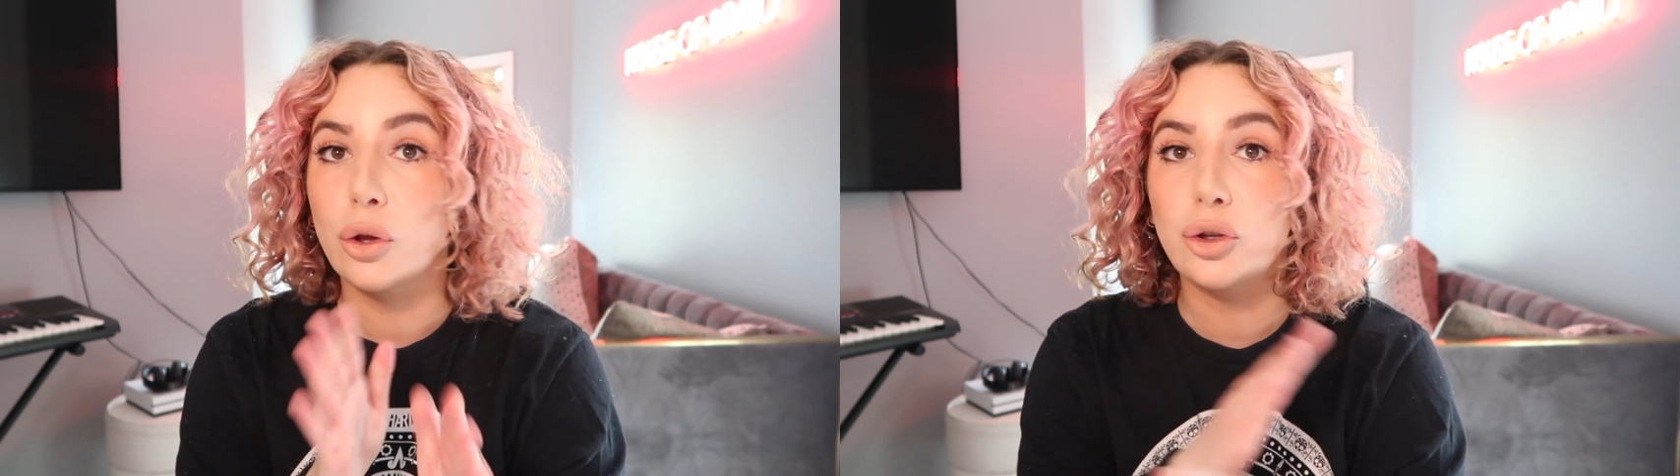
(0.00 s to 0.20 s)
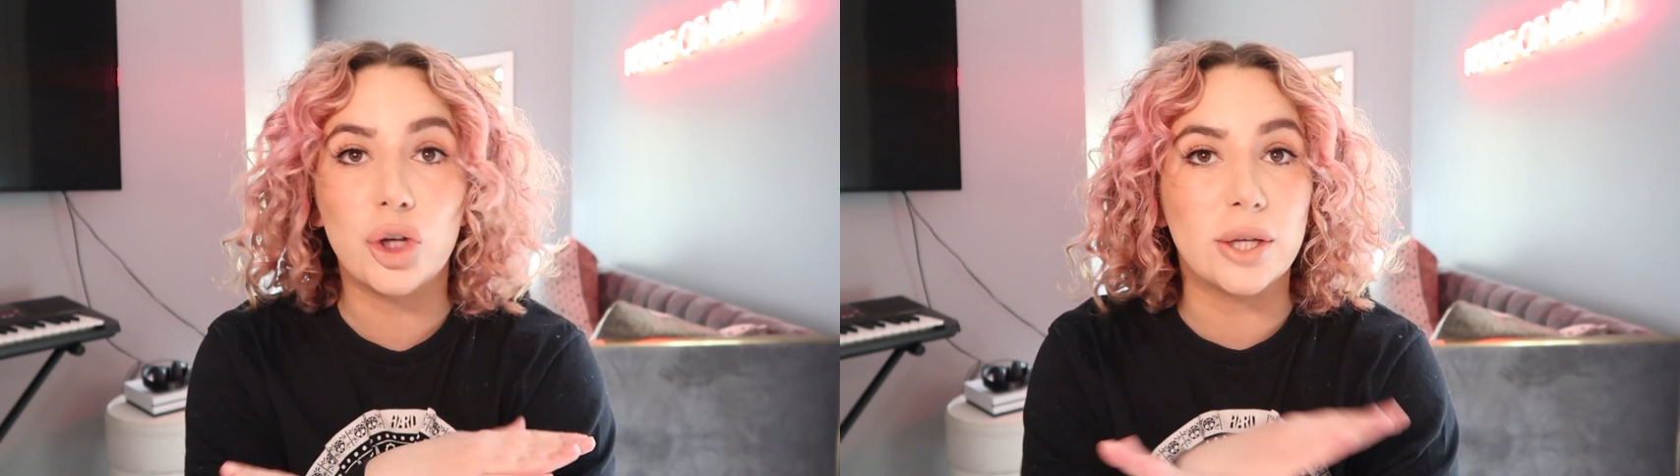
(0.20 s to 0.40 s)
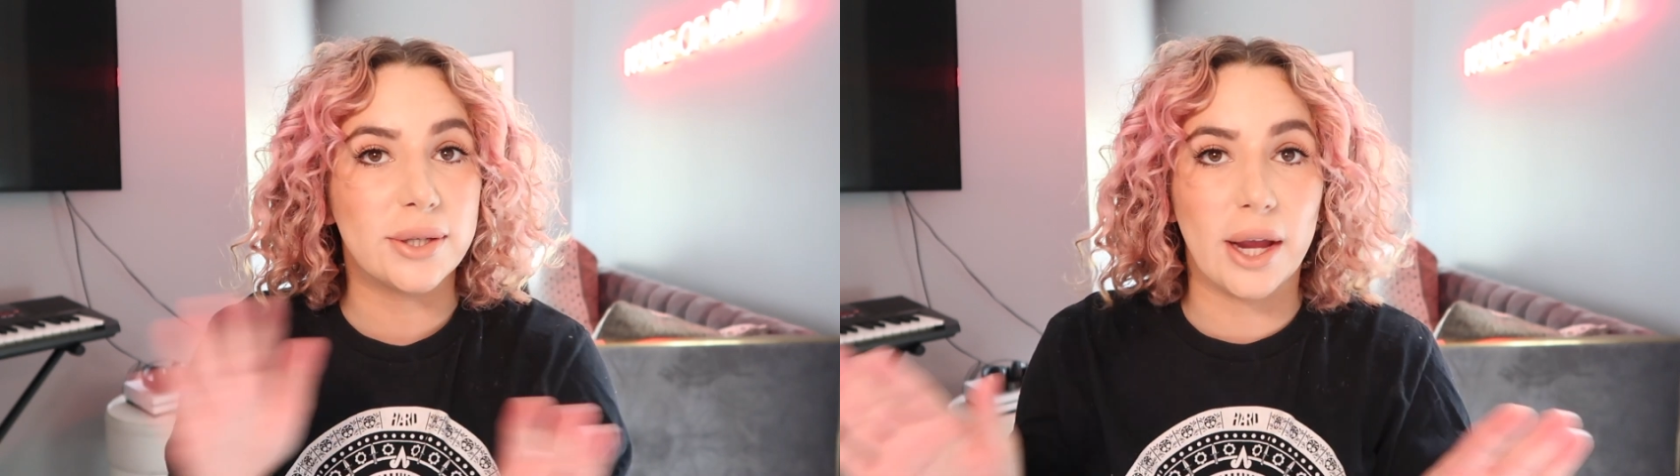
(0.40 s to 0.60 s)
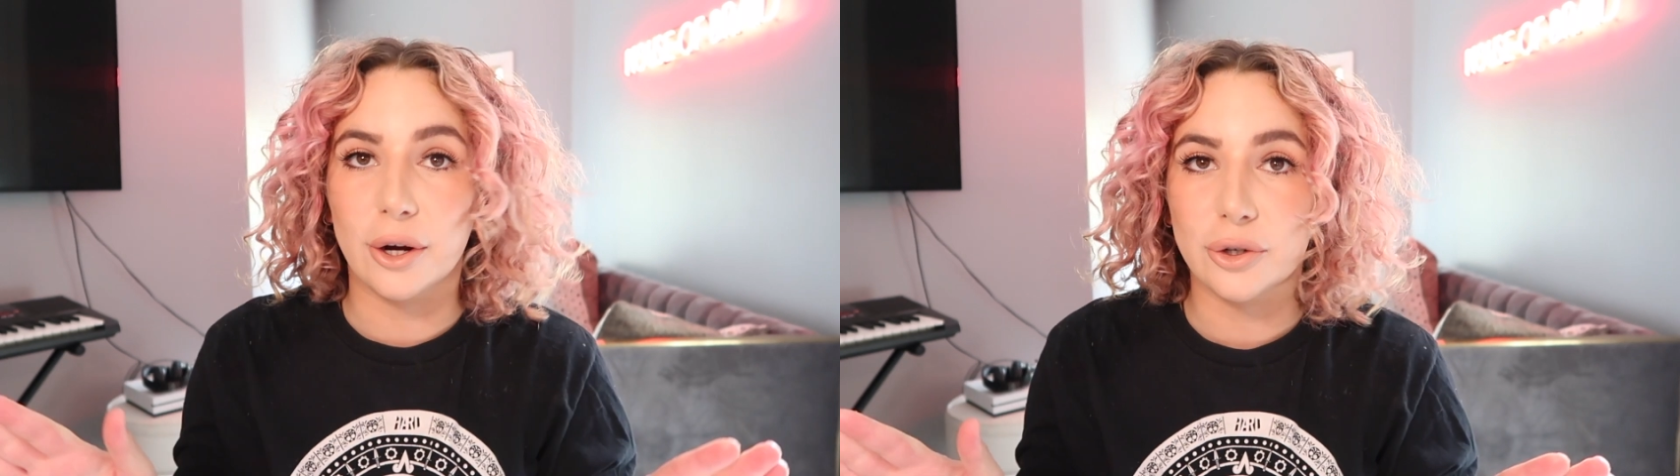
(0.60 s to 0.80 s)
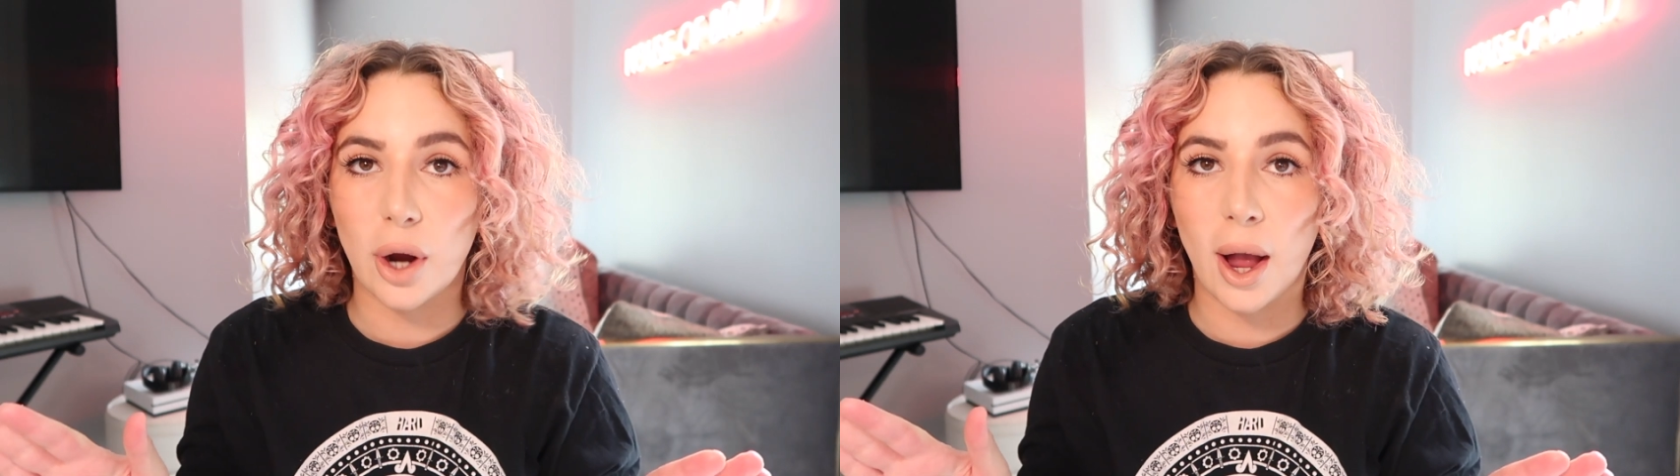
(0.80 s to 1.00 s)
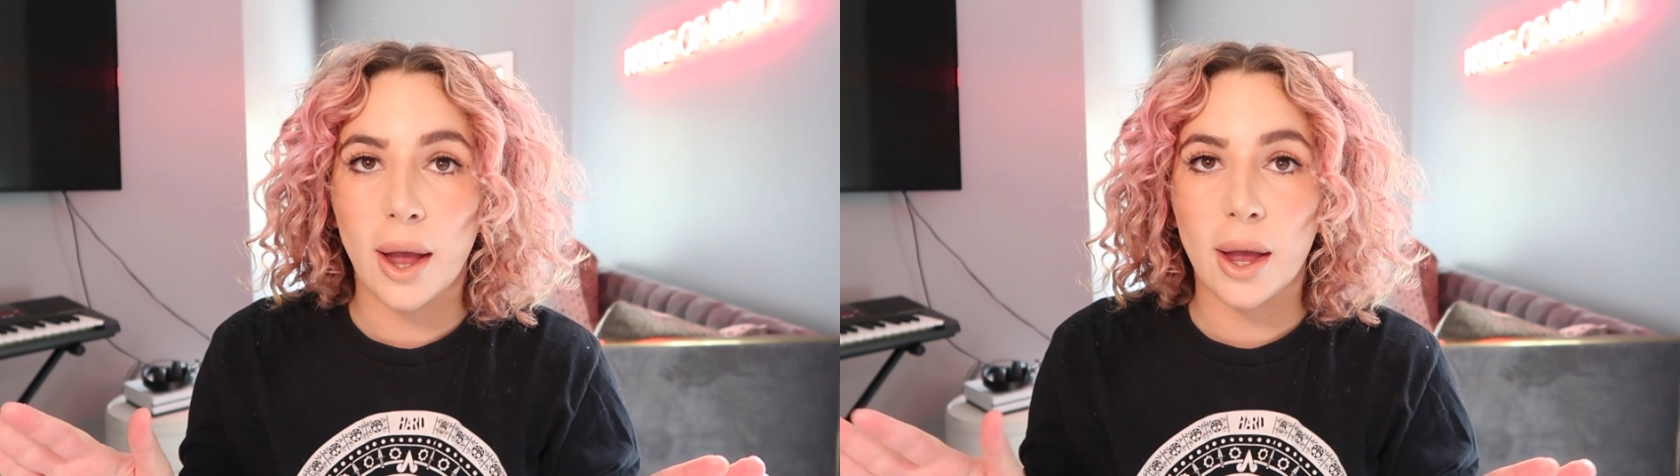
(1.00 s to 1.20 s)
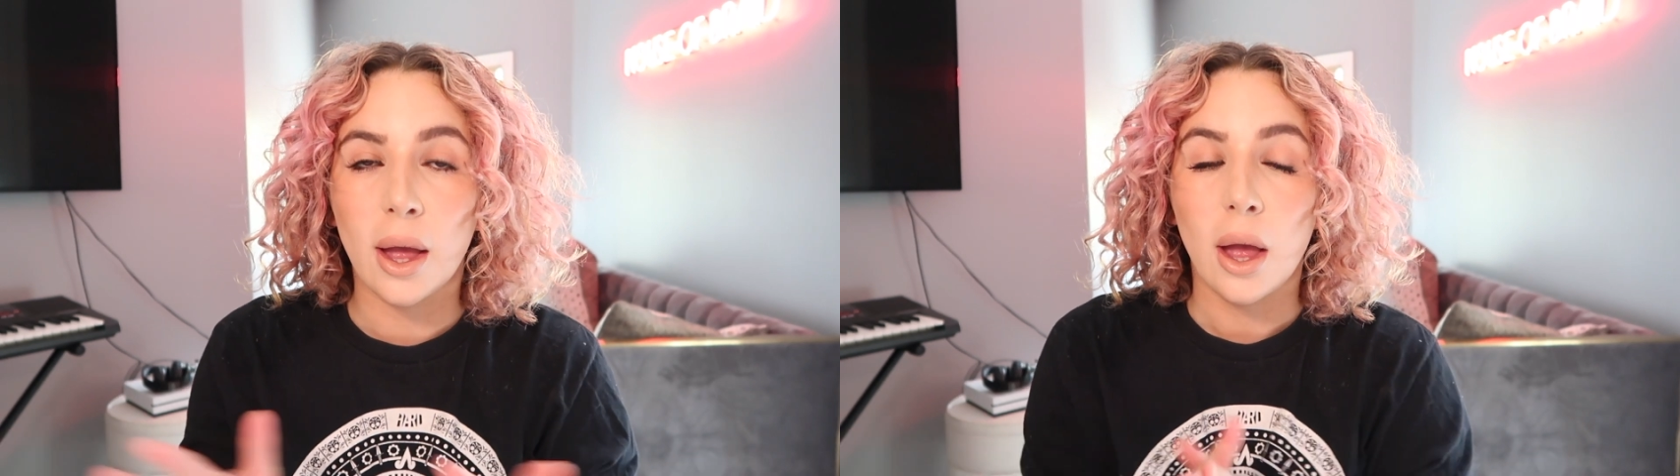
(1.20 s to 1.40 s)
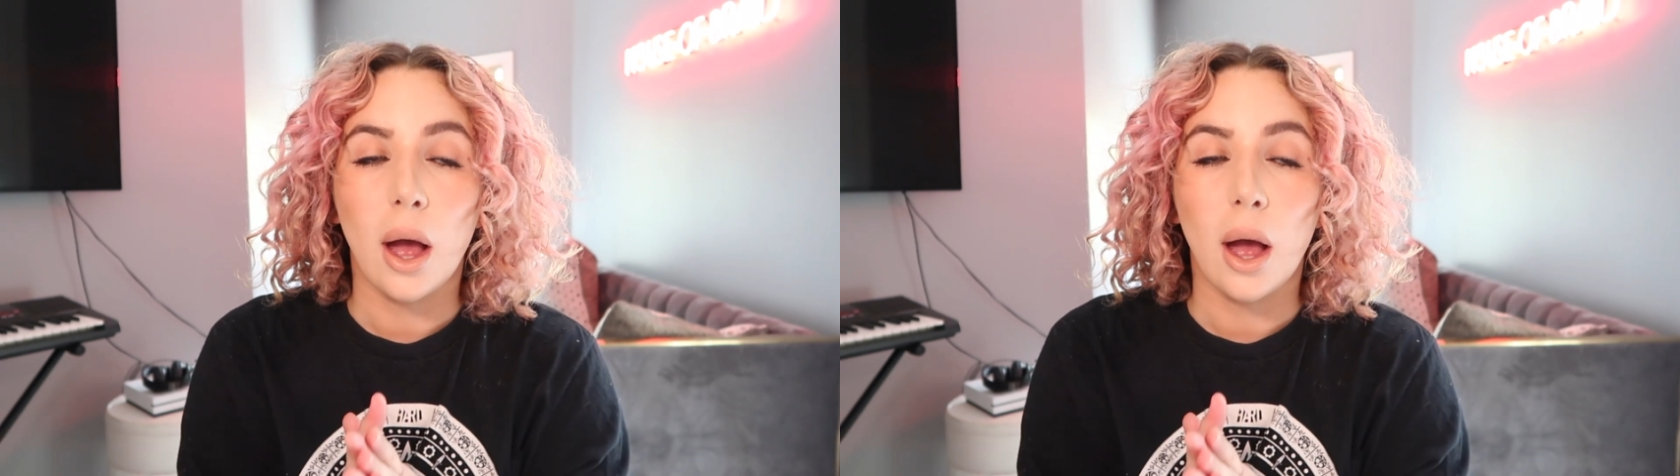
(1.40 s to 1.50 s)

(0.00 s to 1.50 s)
just air dry.